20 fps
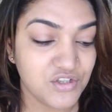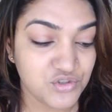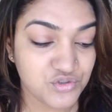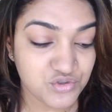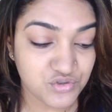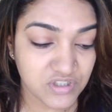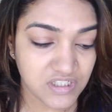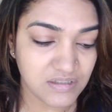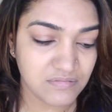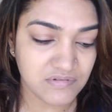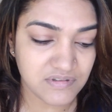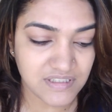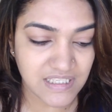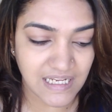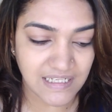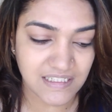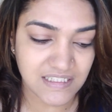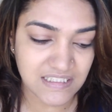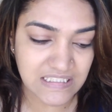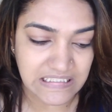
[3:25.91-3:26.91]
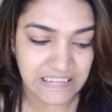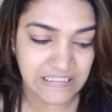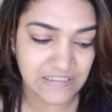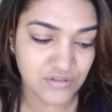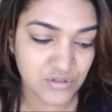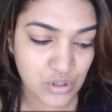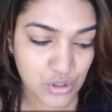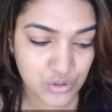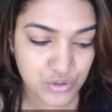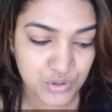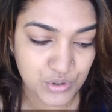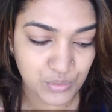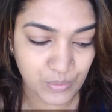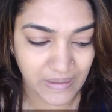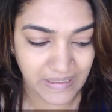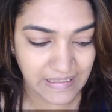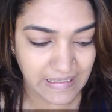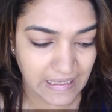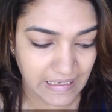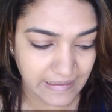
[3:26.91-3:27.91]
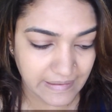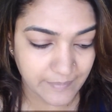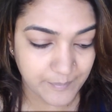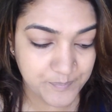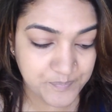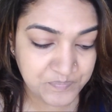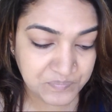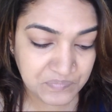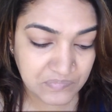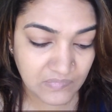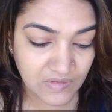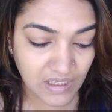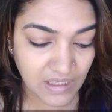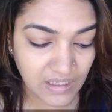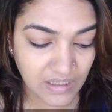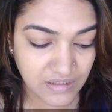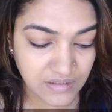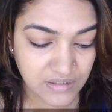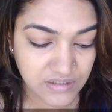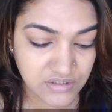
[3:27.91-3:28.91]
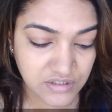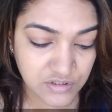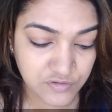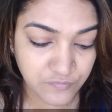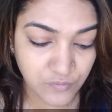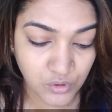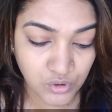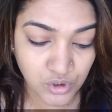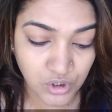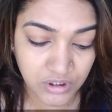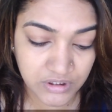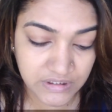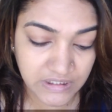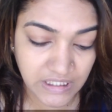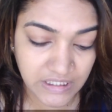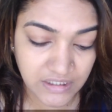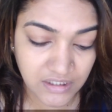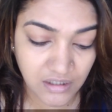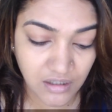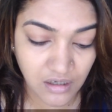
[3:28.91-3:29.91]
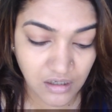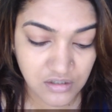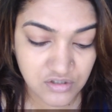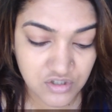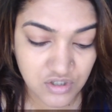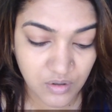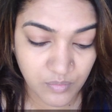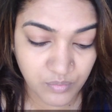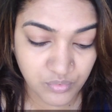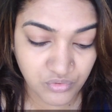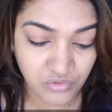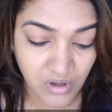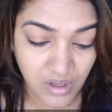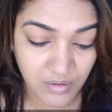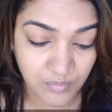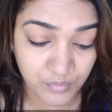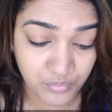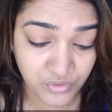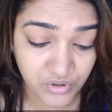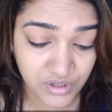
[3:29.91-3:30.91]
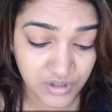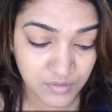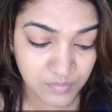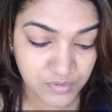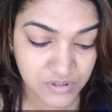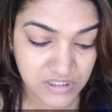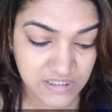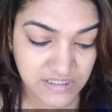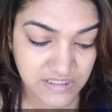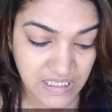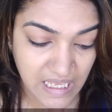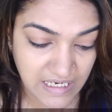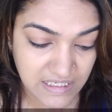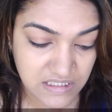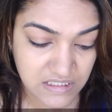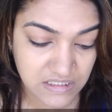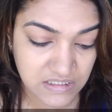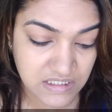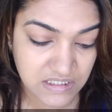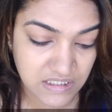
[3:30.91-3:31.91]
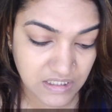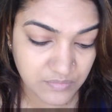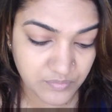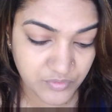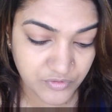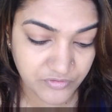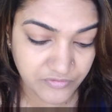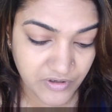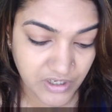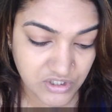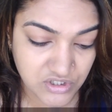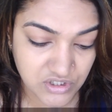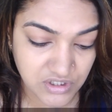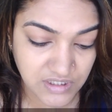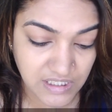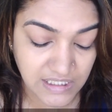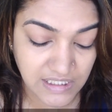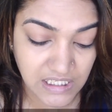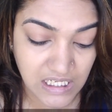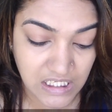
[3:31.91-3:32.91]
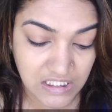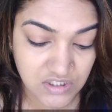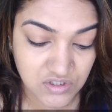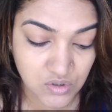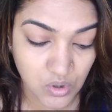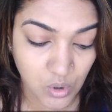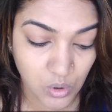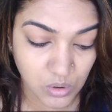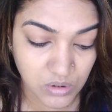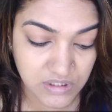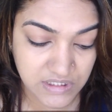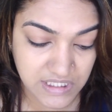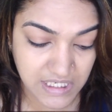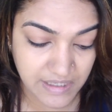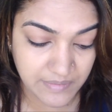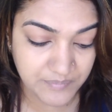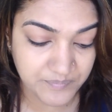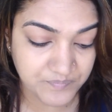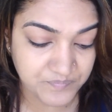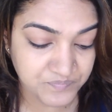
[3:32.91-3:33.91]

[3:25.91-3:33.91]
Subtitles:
Dream Satin Skin 2-Way Cake. And this is for non-cakey, ultra-breathable satin skin perfection that lasts all day.